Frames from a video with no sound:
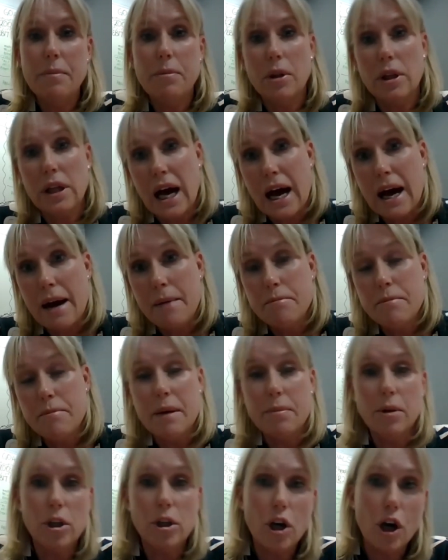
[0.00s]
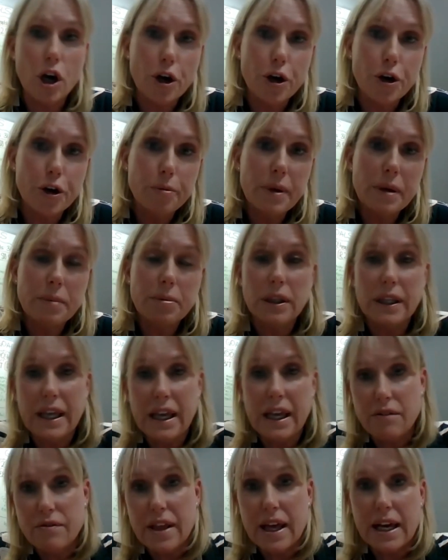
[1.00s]
People come, people go, people
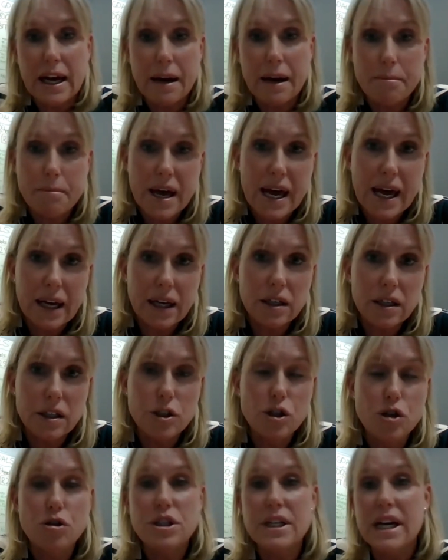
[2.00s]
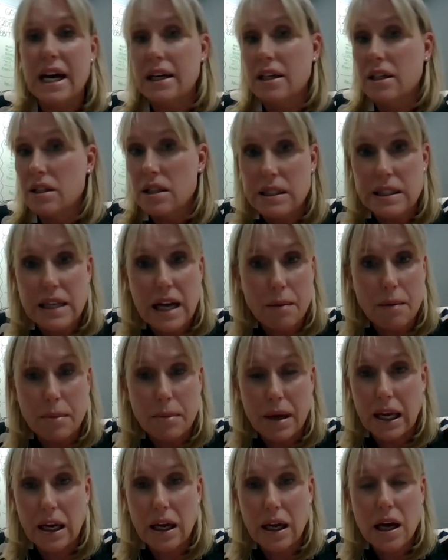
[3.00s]
leave, they come back. New talent is
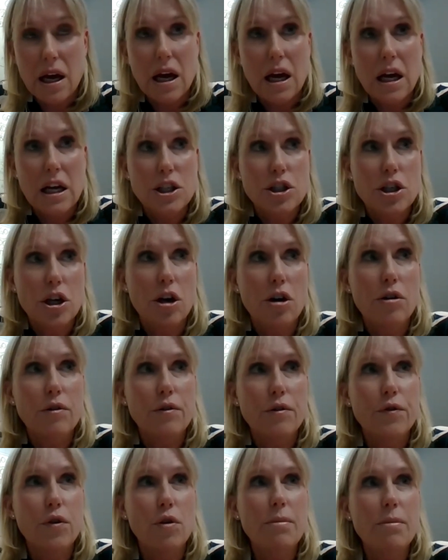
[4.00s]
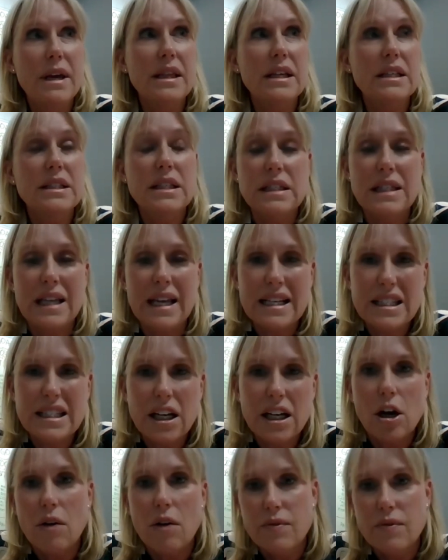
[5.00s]
coming. So for me, this is less
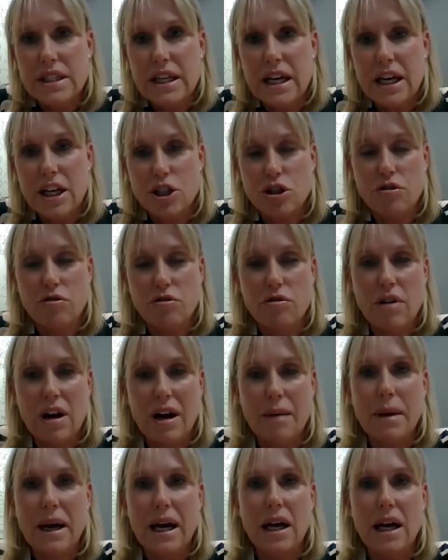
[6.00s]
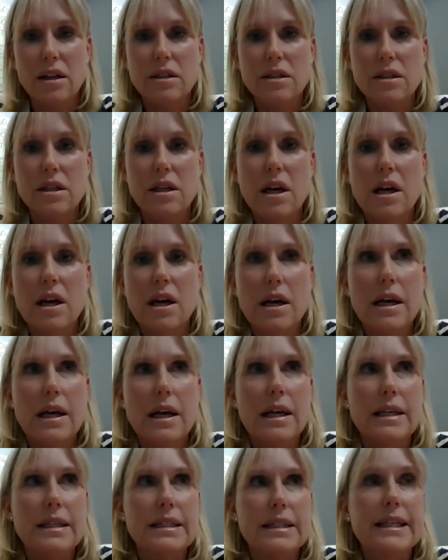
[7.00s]
a conversation about
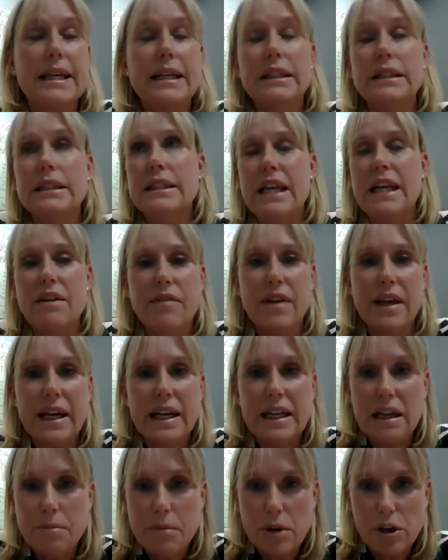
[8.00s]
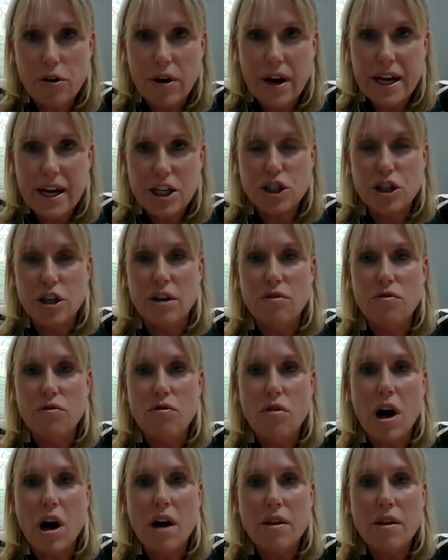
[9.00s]
skills leaving and immigration
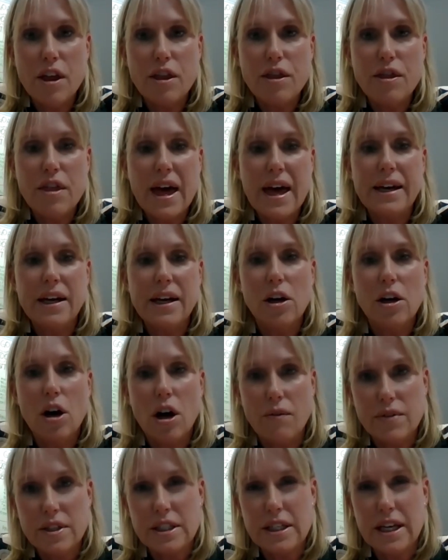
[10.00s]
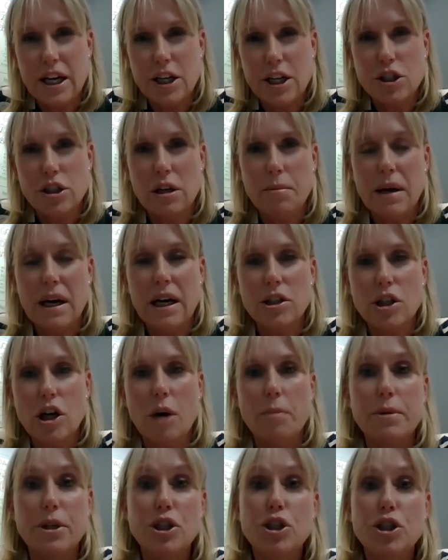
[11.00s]
rather than a conversation about
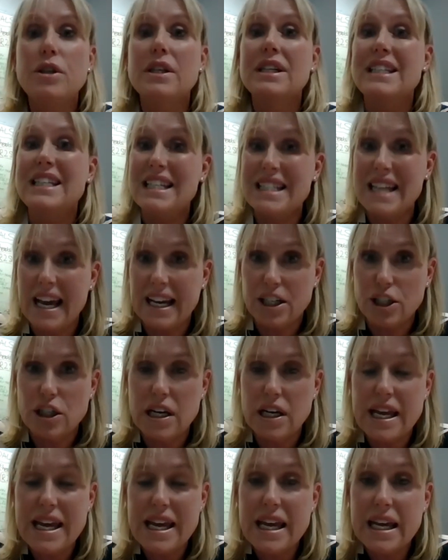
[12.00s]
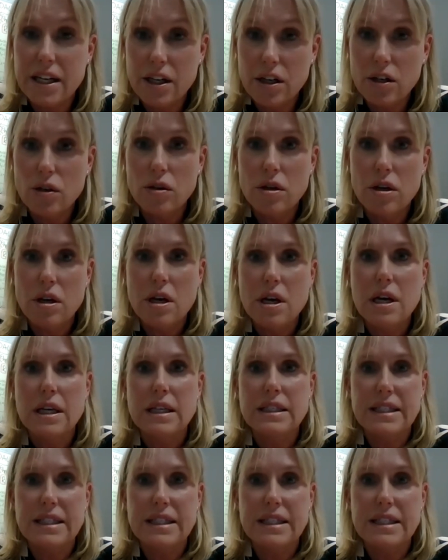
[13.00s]
opportunities actually in